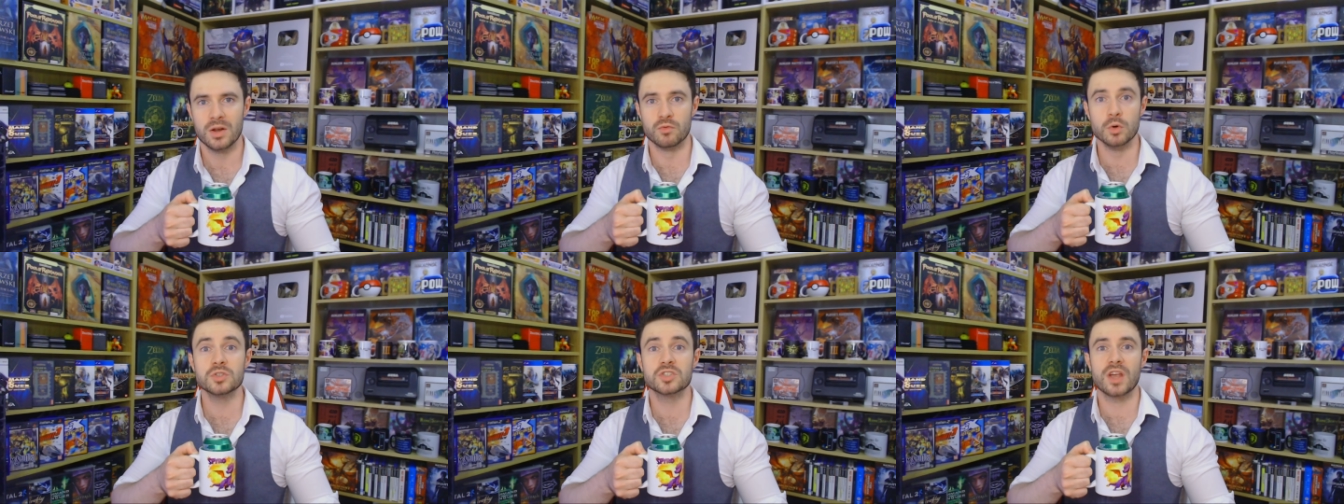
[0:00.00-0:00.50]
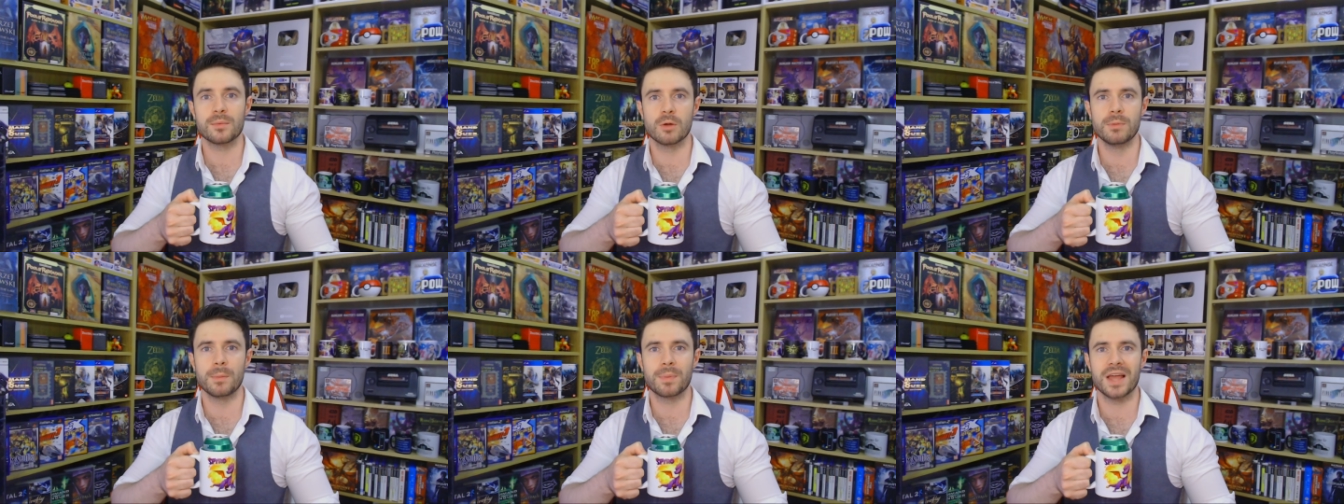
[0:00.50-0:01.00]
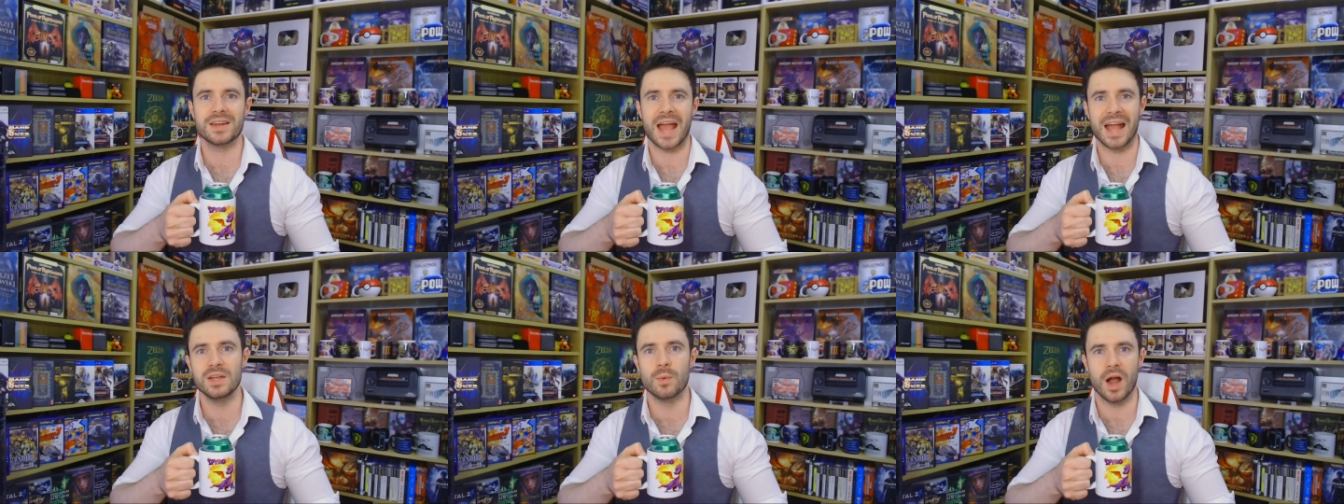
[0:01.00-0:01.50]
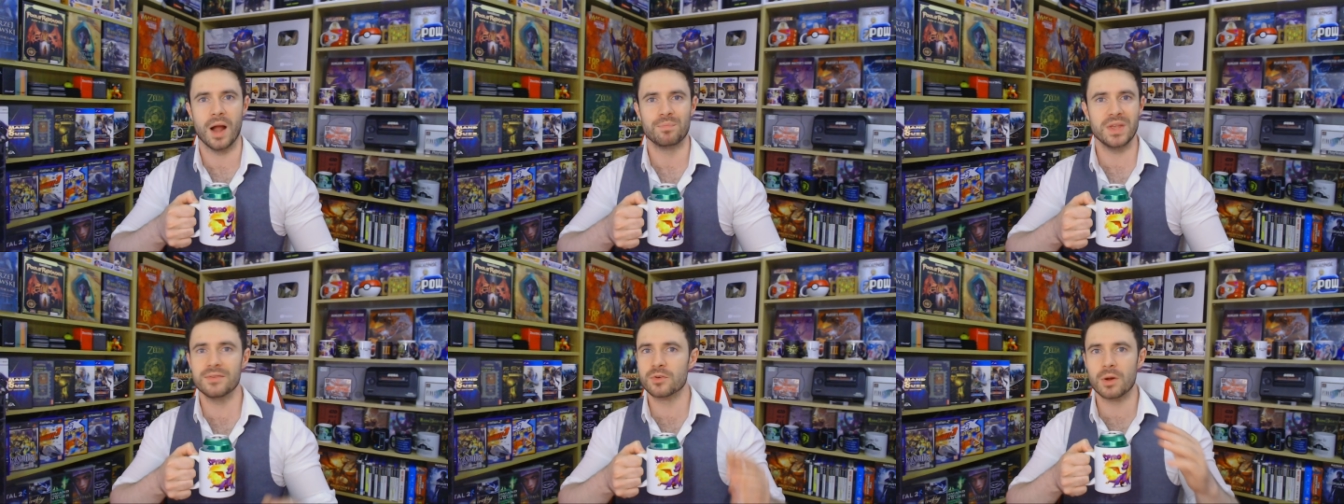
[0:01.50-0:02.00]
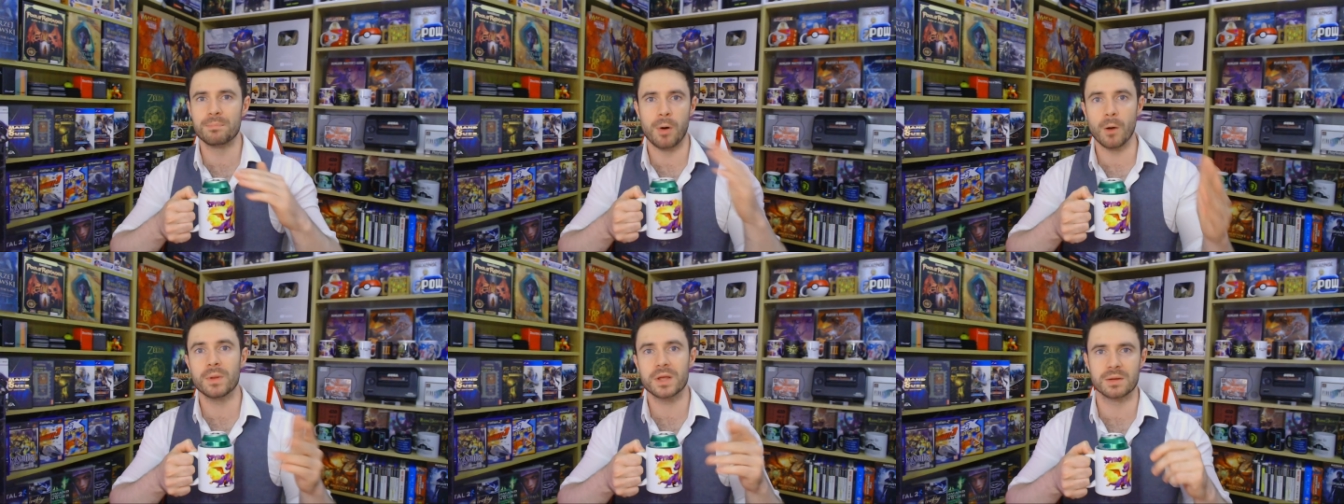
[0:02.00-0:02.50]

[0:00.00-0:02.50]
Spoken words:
RuneScape could be played anywhere, even on public